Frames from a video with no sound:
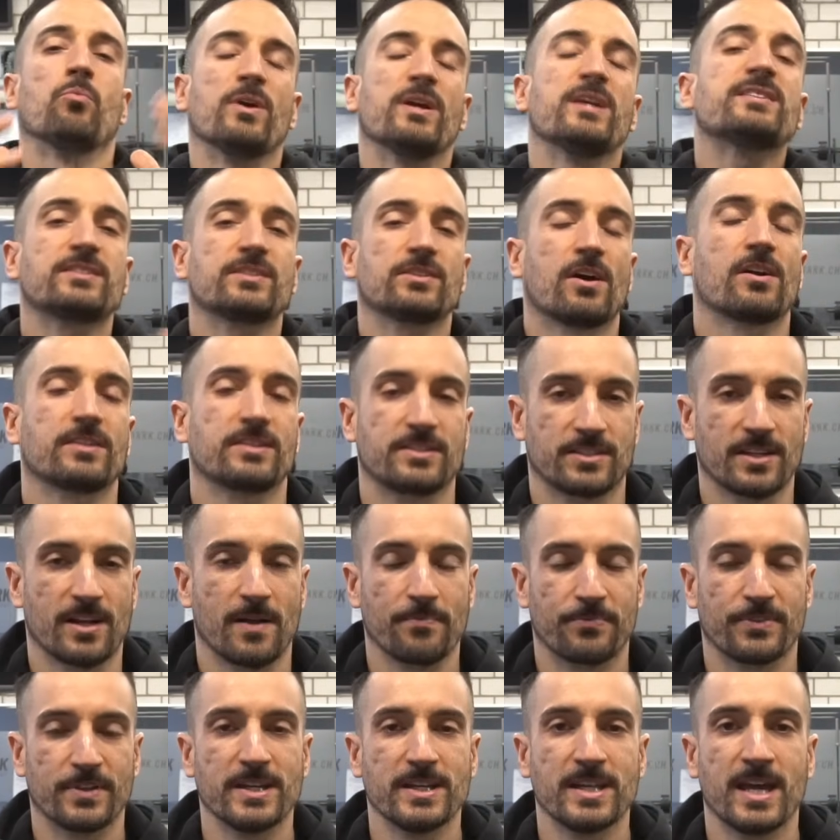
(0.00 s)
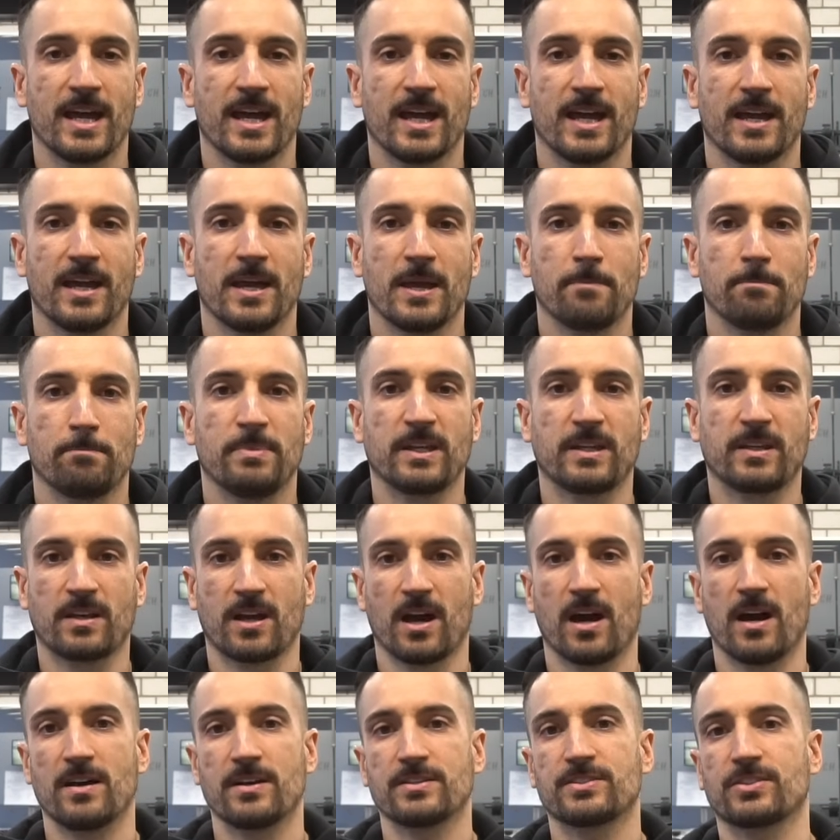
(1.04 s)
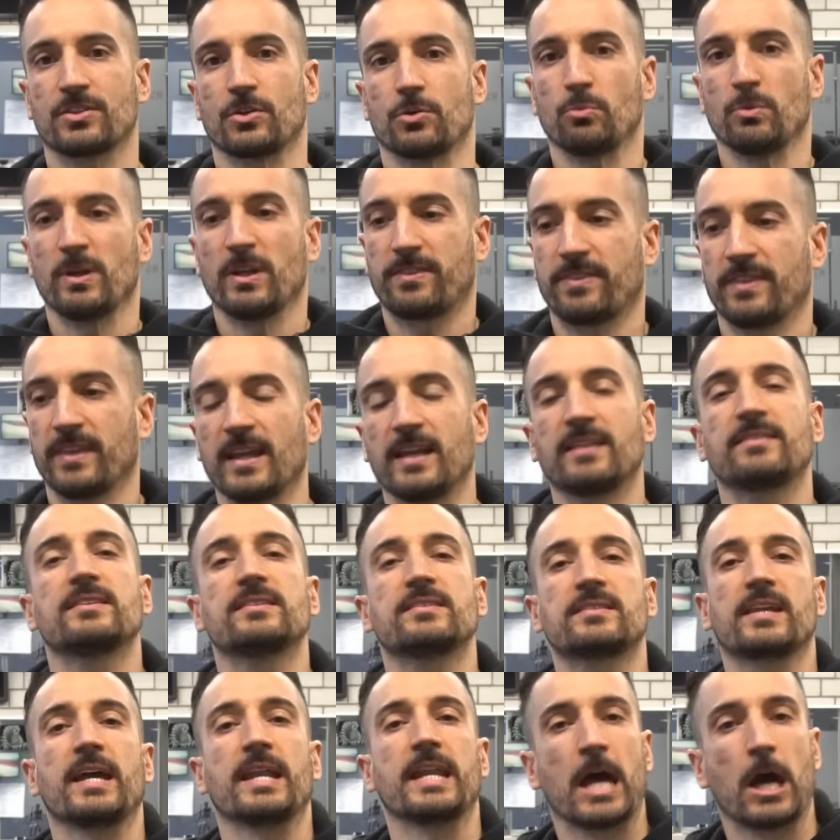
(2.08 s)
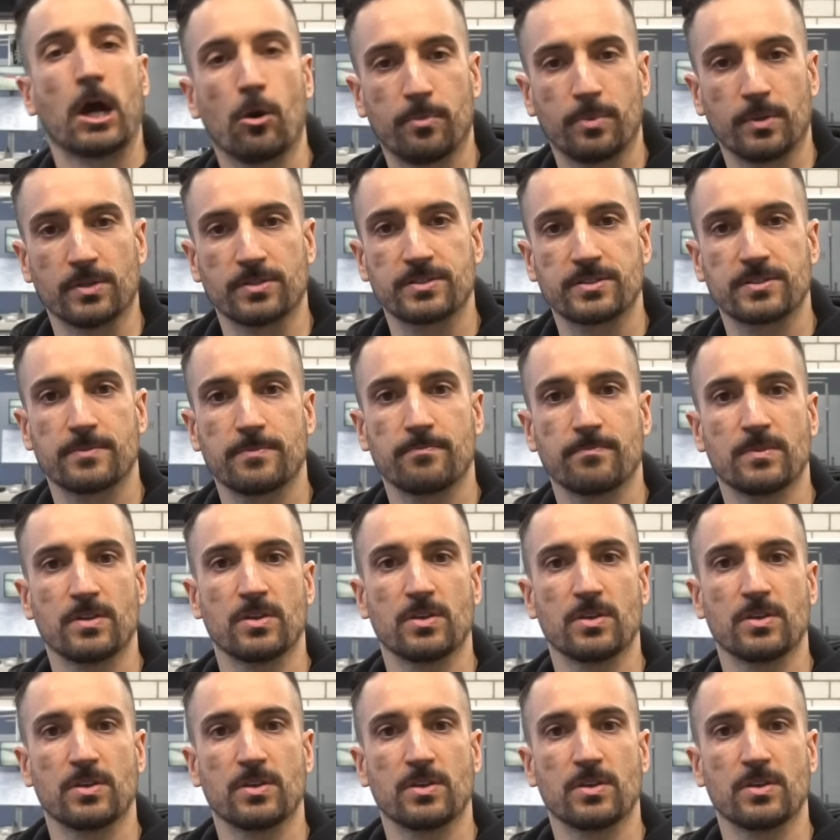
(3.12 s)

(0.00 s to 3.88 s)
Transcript: We start something because we think this can help us.